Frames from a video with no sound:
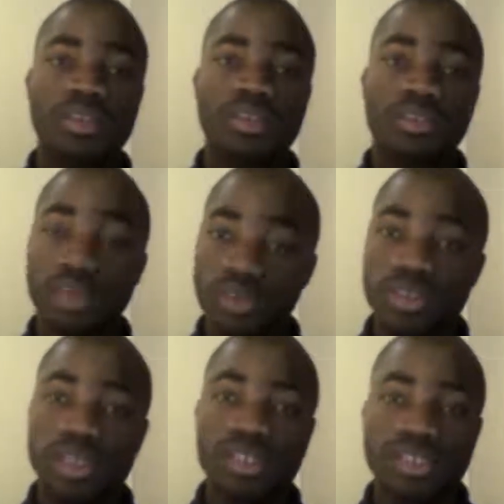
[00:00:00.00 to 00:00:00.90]
You are
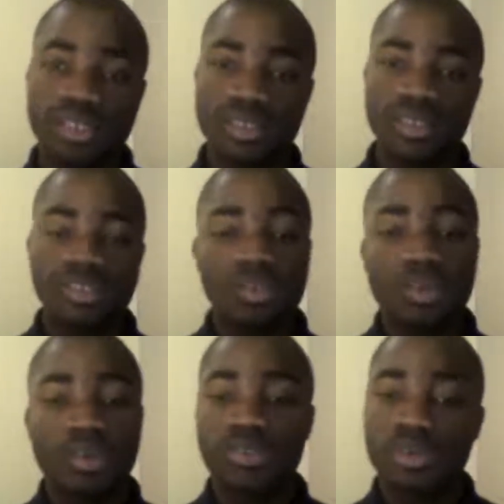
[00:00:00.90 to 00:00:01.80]
useless. No one
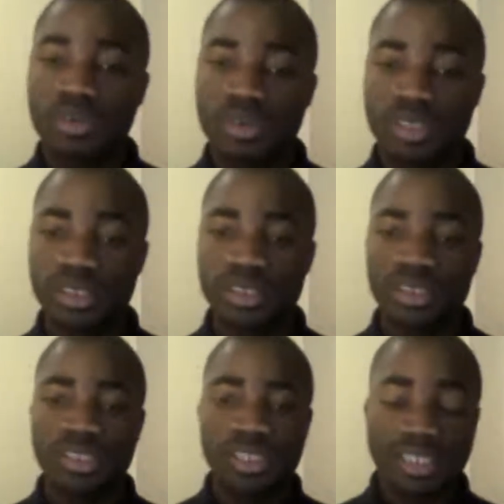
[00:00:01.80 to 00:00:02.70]
wants to be called this.
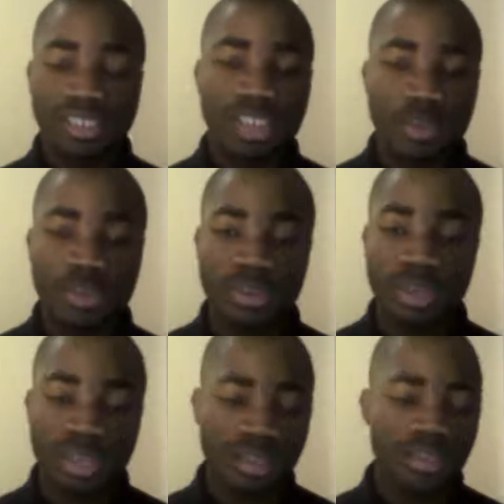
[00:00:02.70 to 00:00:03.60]
This is how we should be
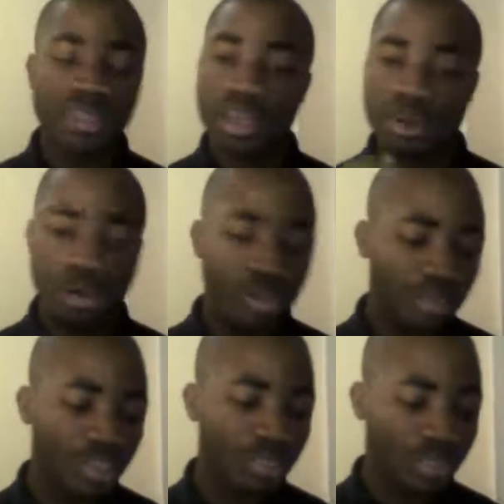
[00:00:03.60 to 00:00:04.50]
handling it. The laws
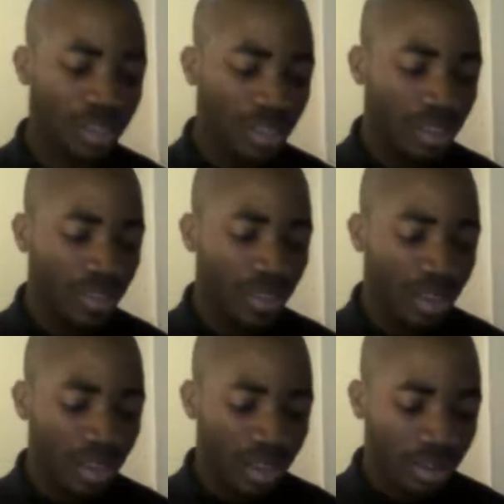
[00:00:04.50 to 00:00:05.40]
must be
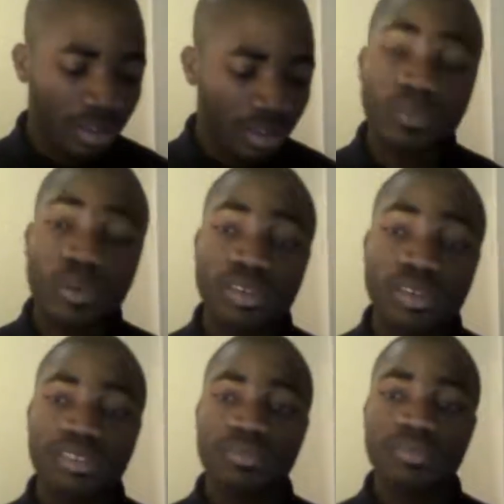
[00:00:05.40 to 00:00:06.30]

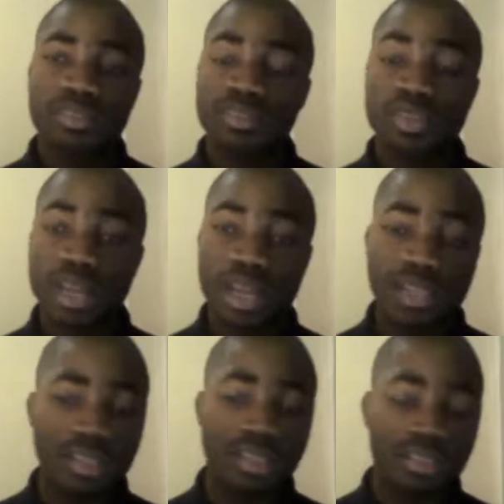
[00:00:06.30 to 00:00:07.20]
enforced to the
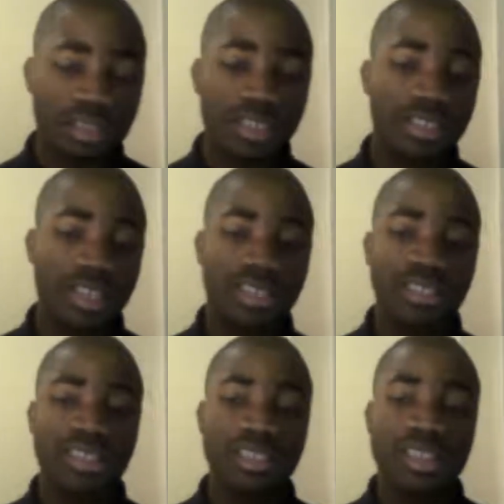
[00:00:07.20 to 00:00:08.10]
latter, such that
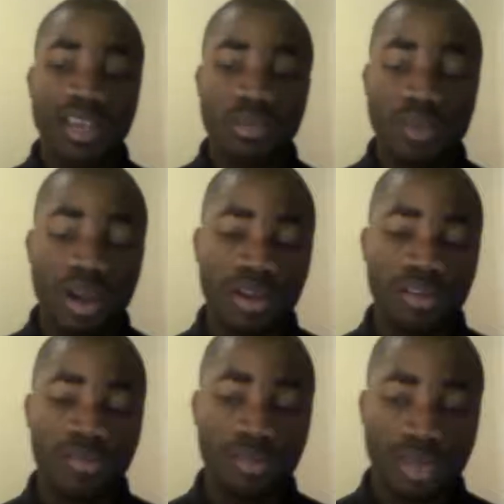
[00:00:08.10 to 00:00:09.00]

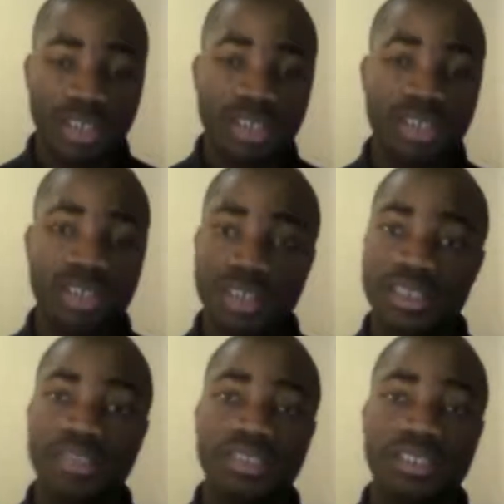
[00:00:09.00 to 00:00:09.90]
anyone who does anything and is
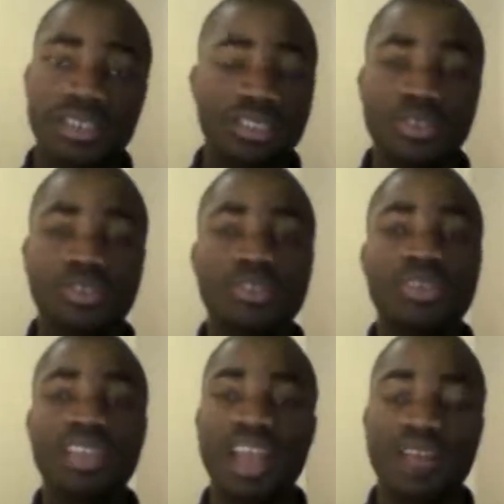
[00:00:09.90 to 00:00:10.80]
arrested is not going to
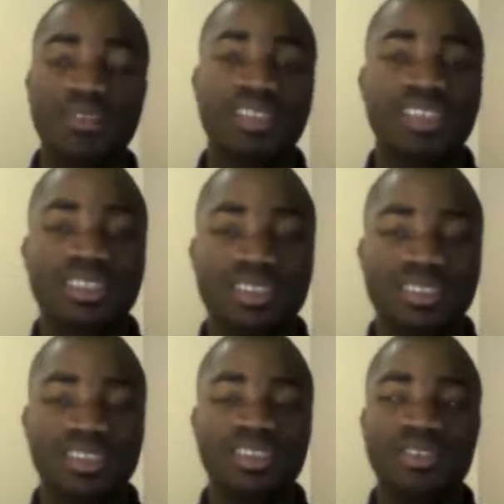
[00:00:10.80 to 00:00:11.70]
be laughed,
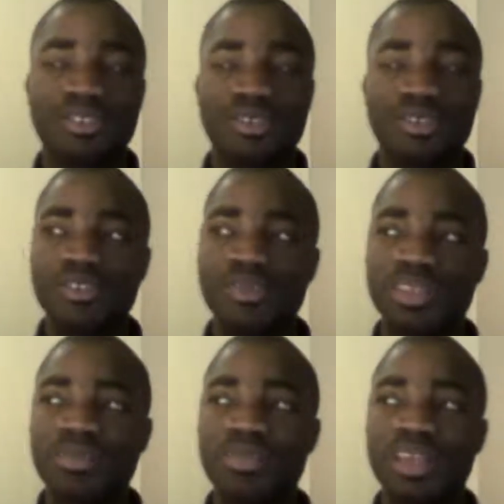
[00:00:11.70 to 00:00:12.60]
going to
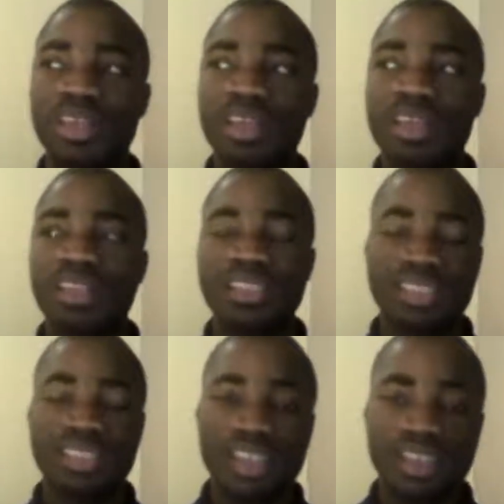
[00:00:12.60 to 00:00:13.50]
be entertained.